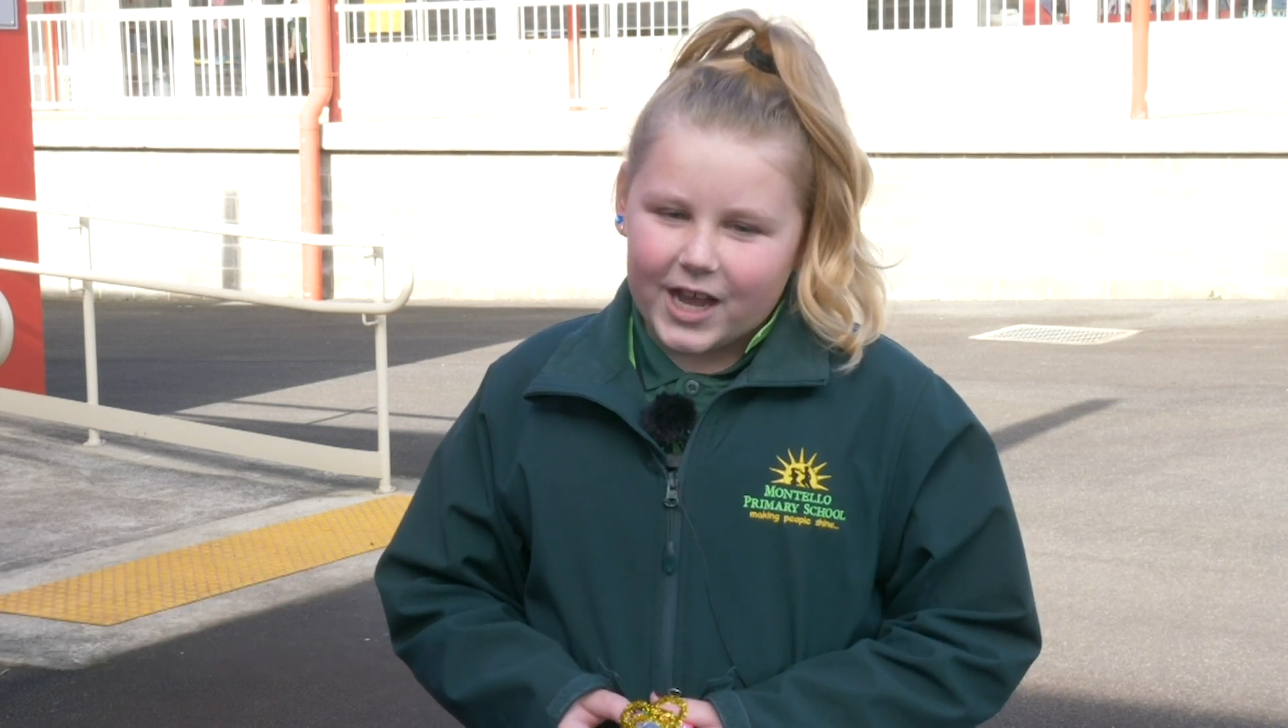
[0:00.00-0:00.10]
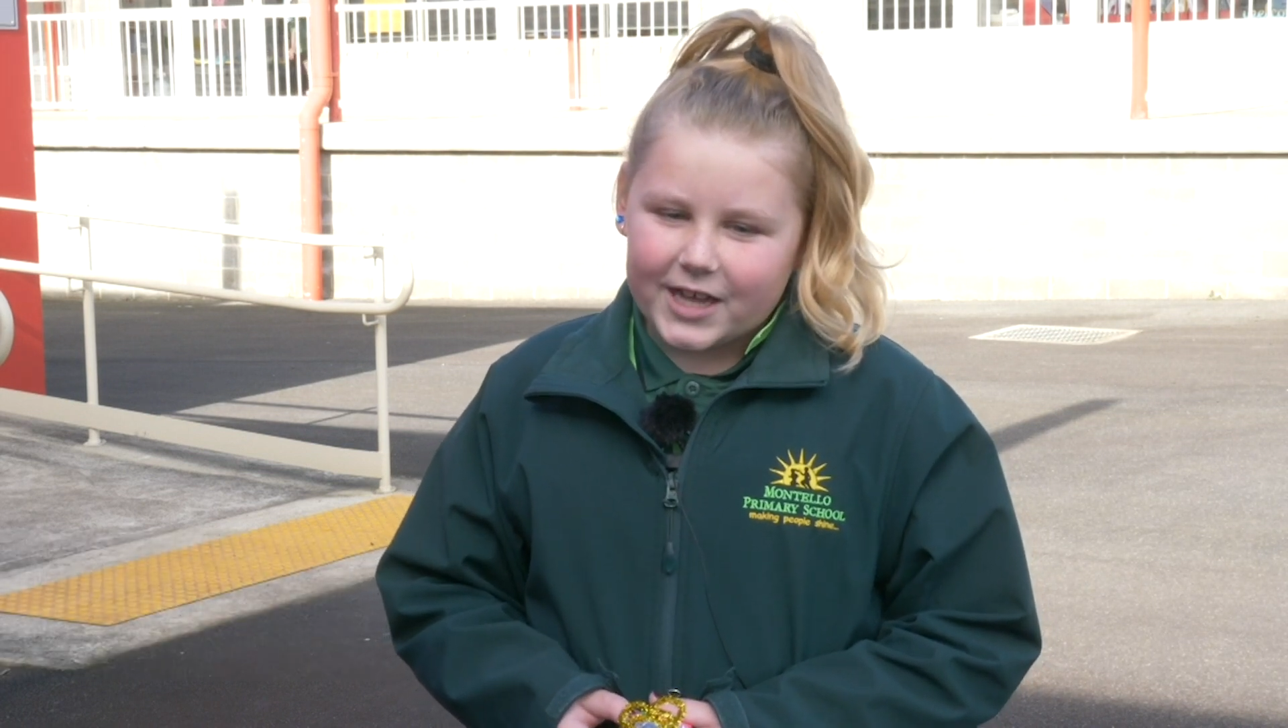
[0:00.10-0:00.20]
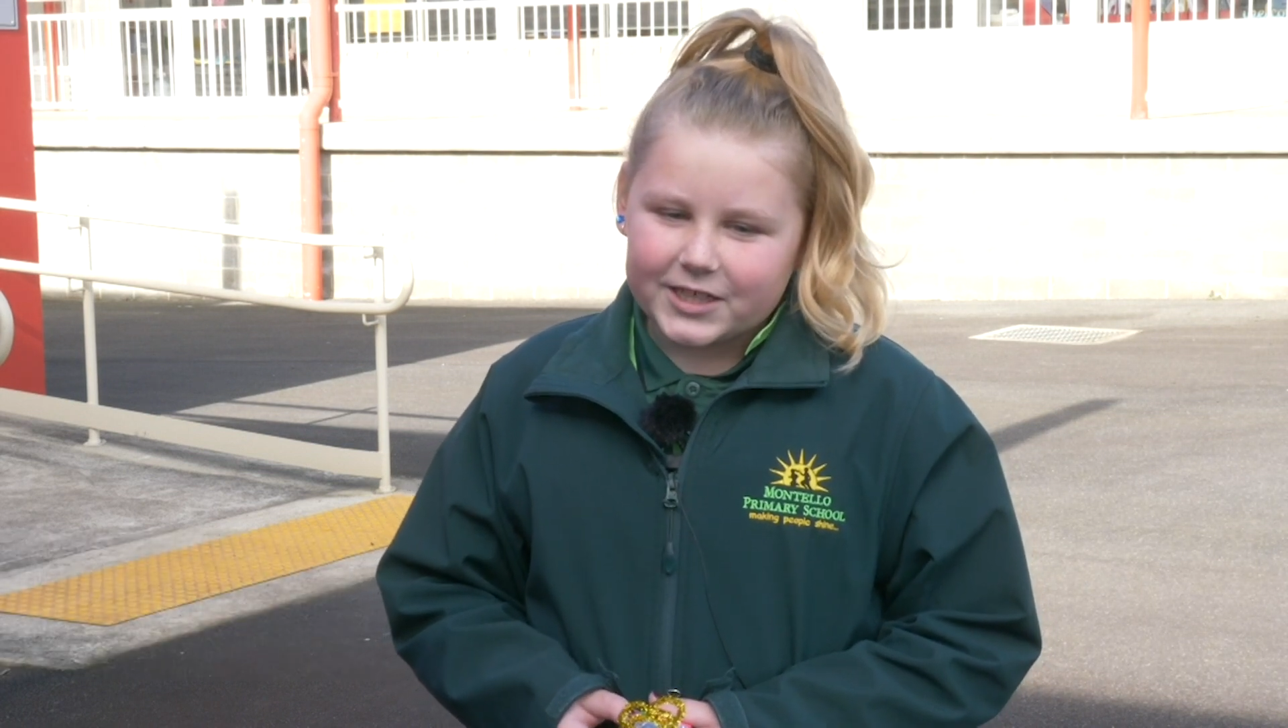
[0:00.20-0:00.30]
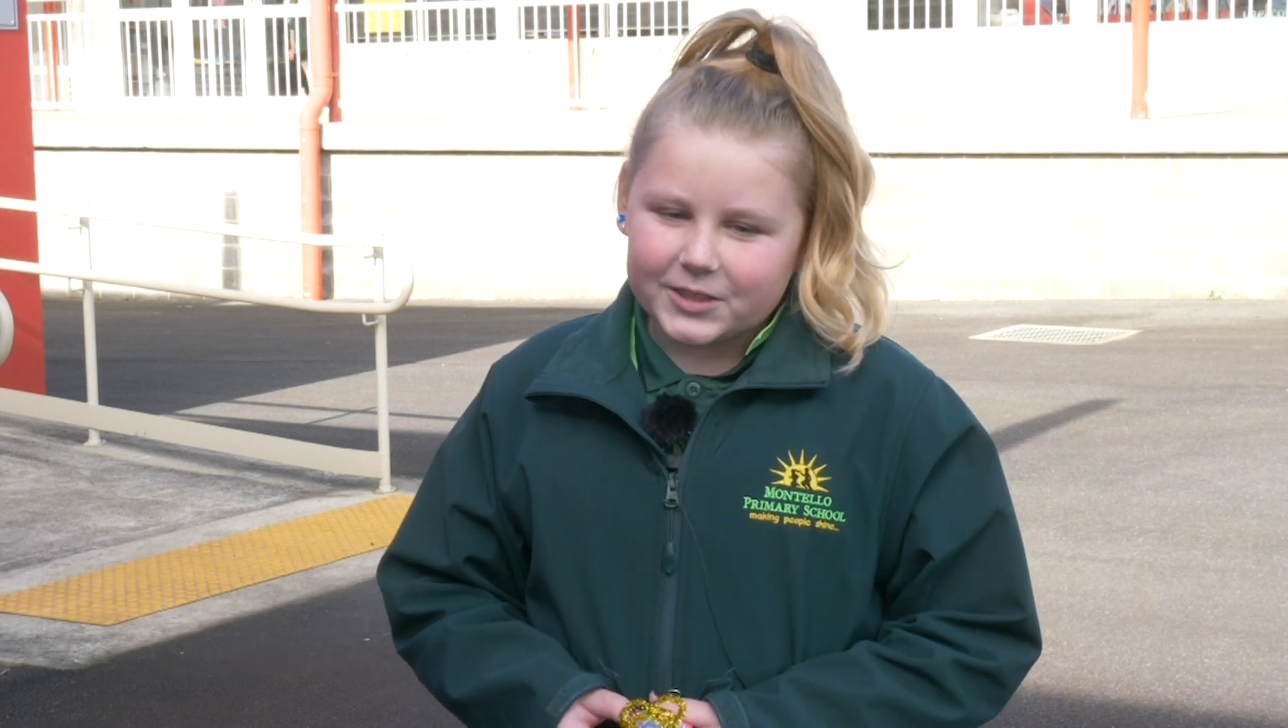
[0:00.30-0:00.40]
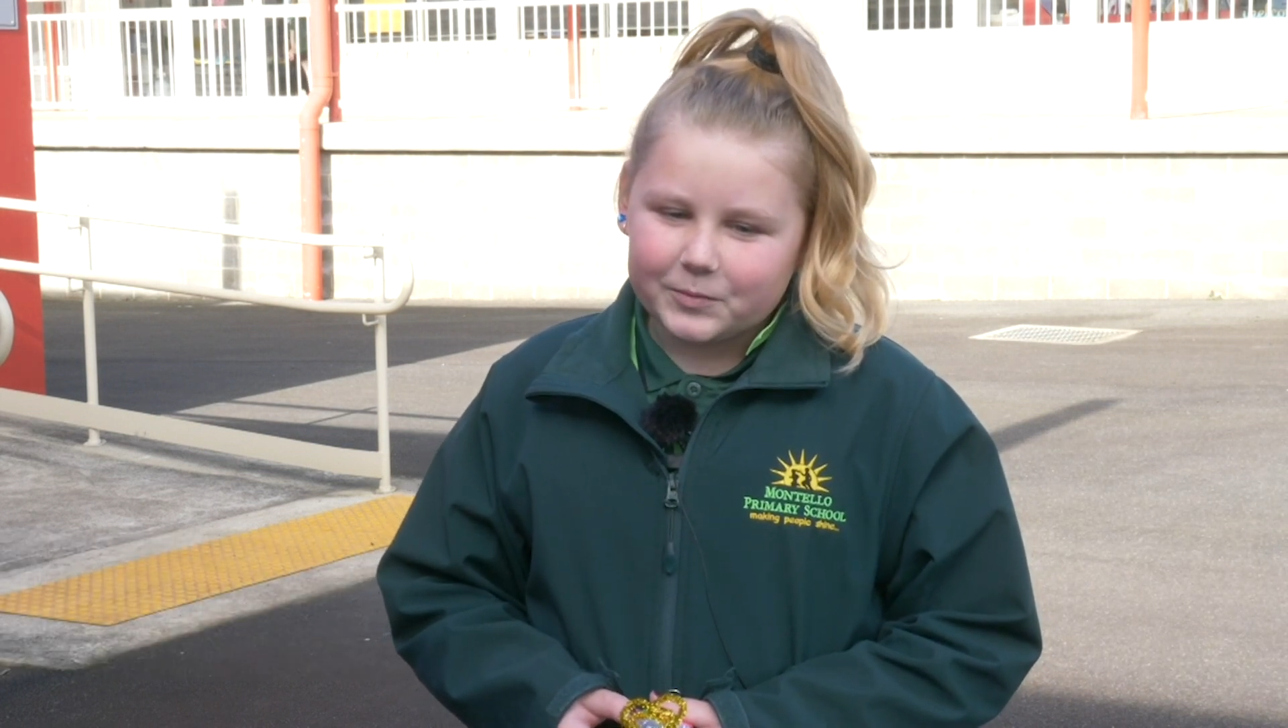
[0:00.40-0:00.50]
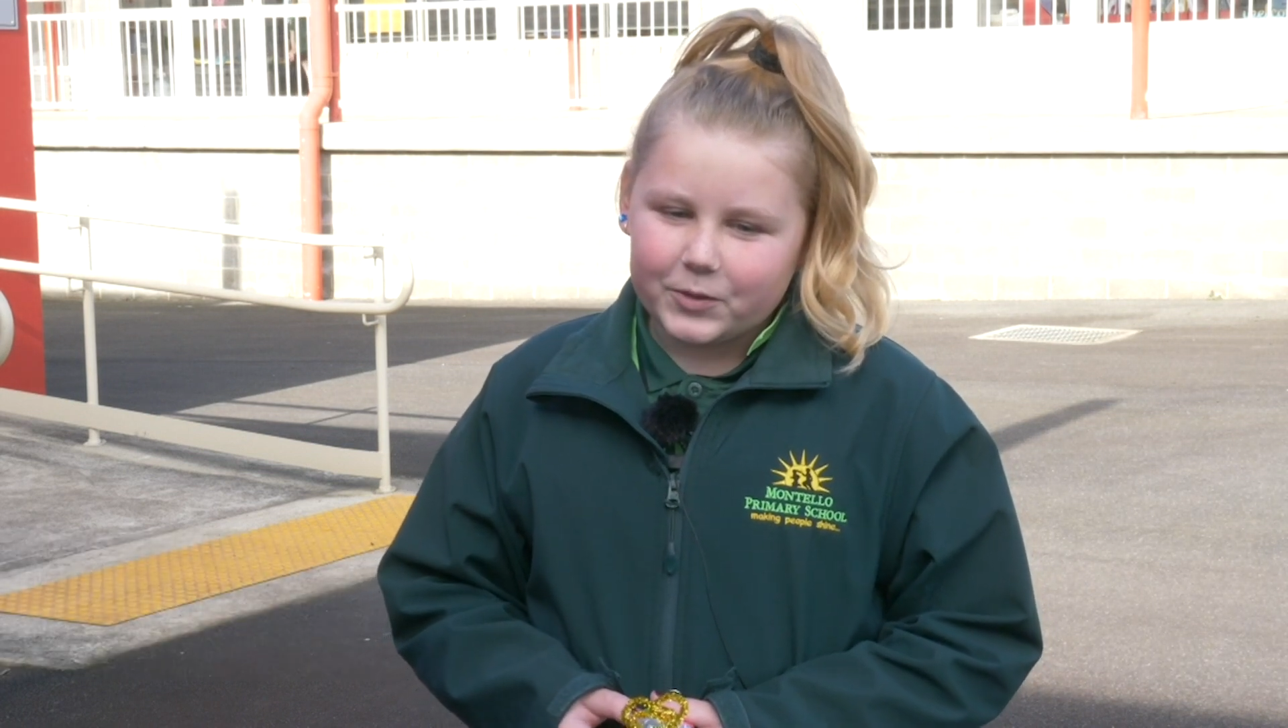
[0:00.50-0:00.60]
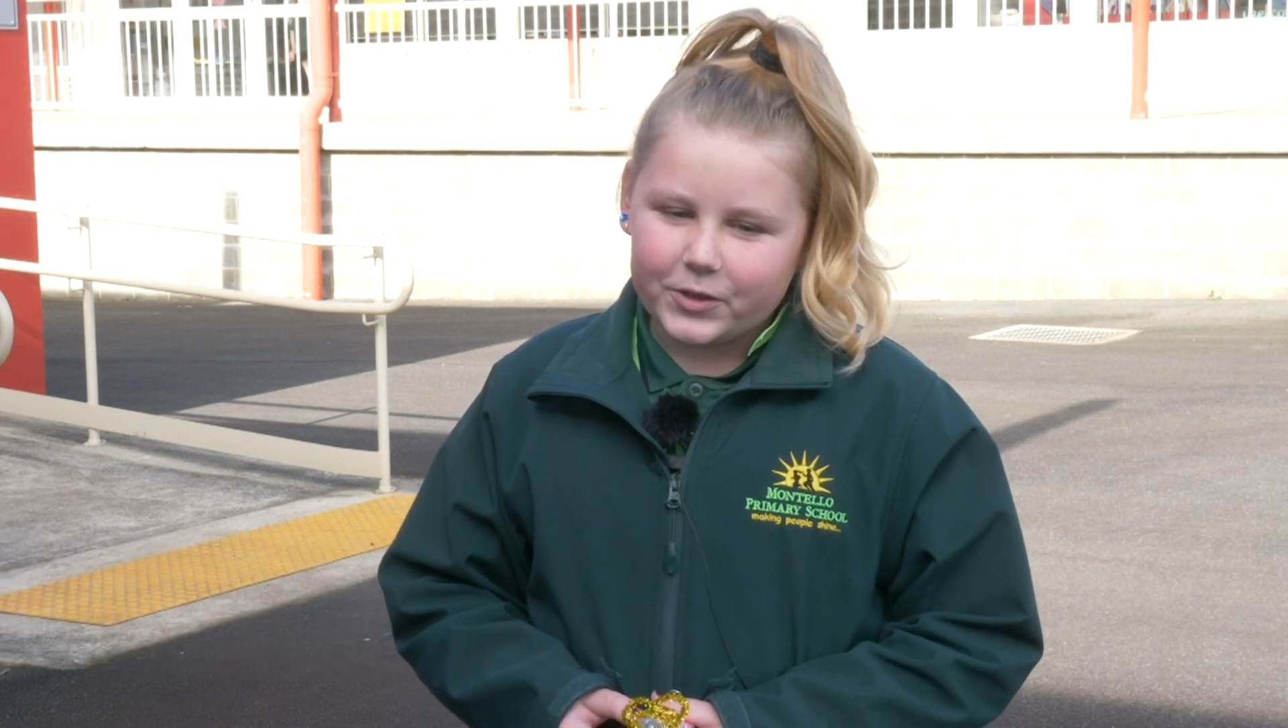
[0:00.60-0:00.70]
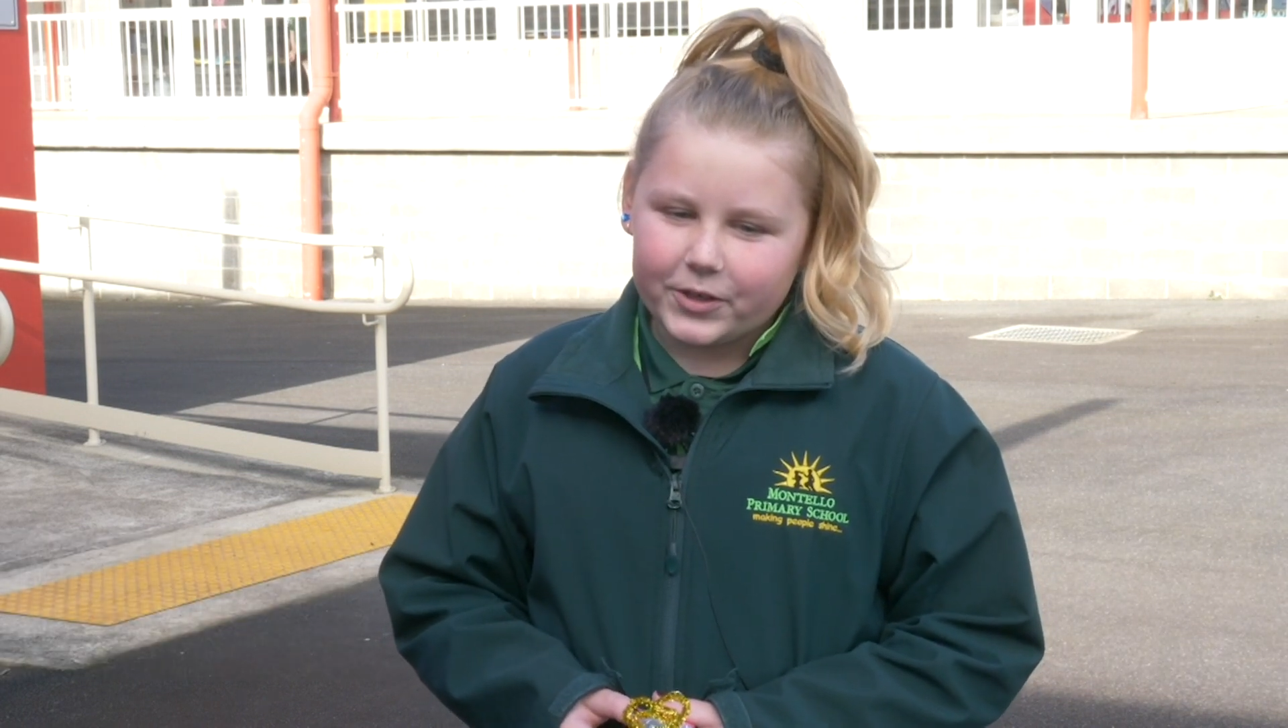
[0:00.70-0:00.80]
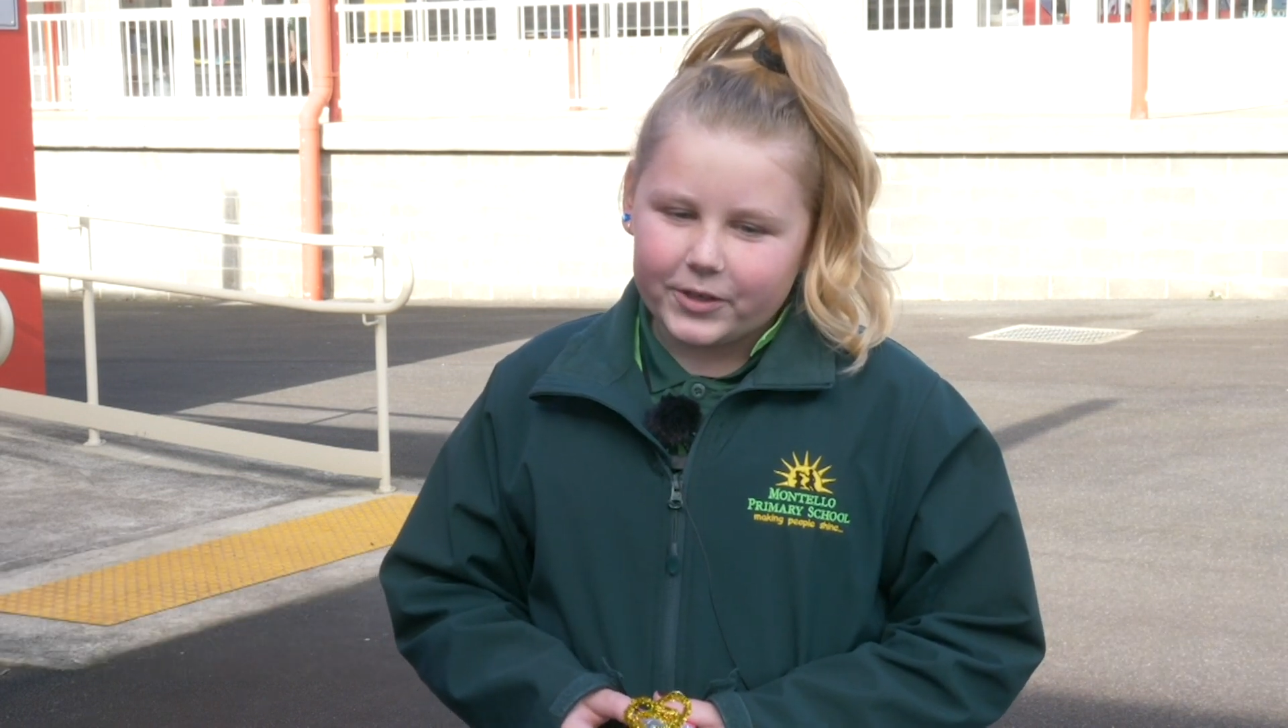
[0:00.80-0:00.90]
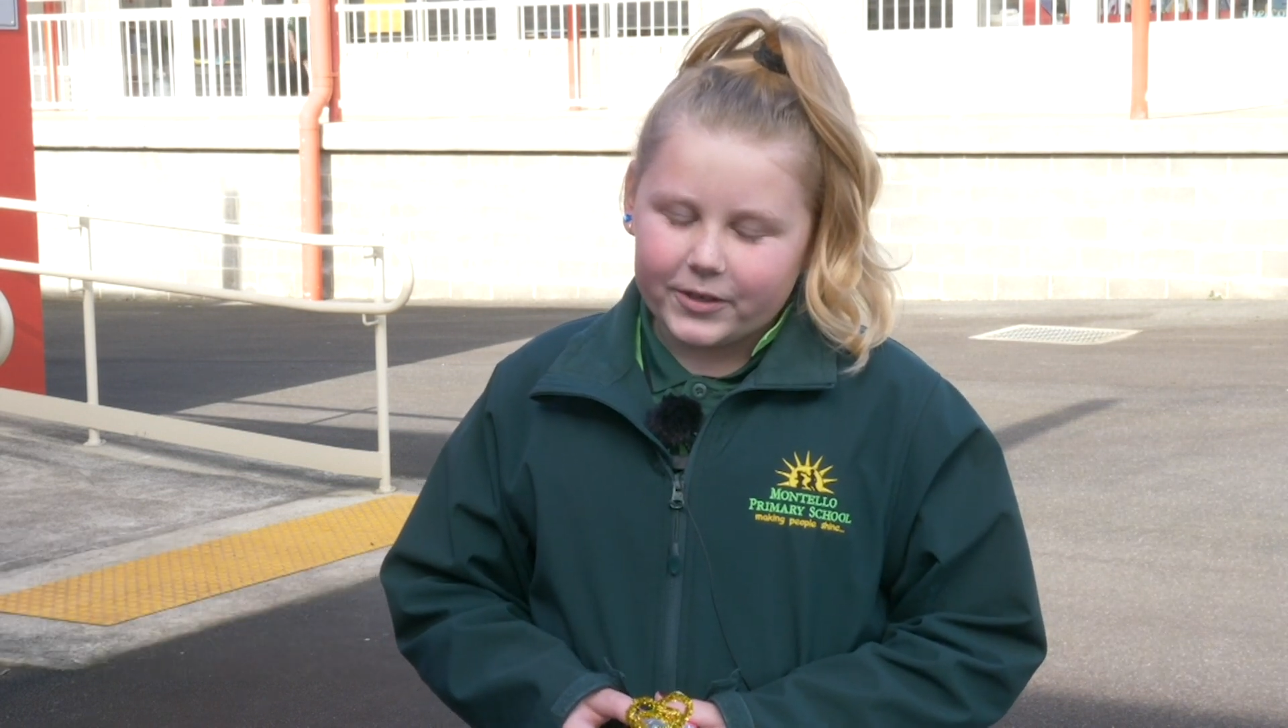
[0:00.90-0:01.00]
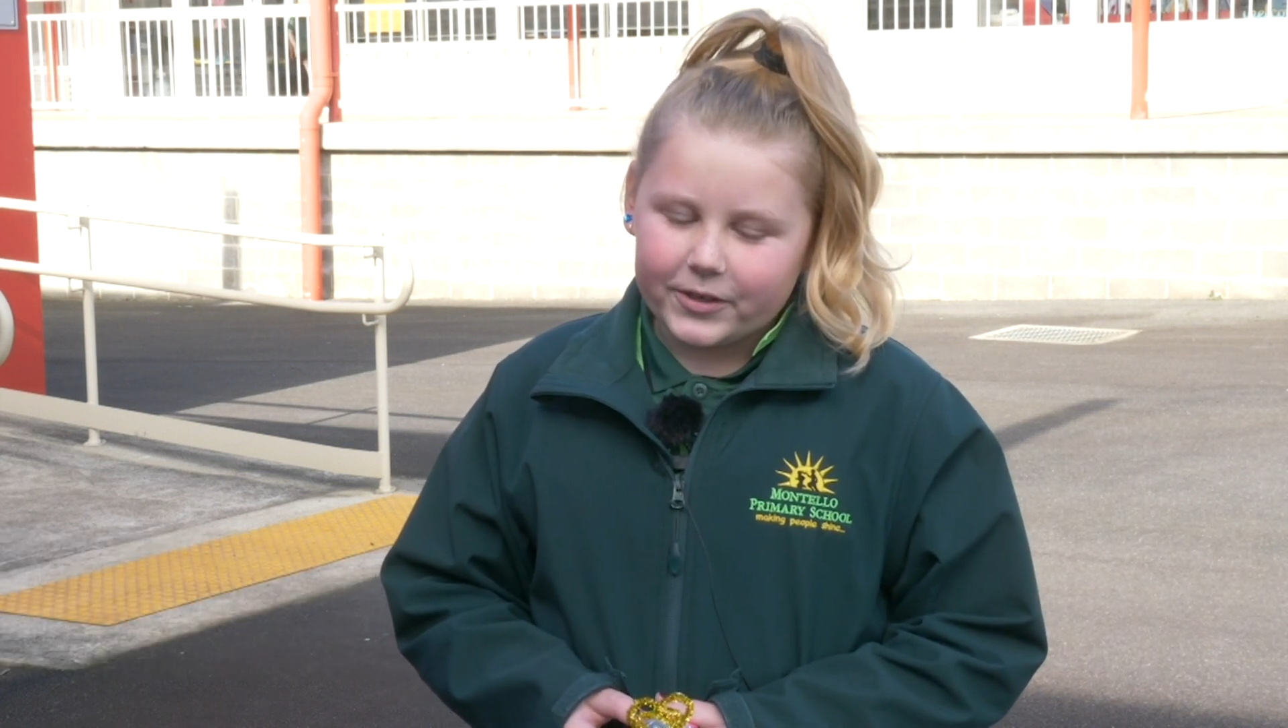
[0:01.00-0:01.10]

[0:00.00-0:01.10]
I didn't put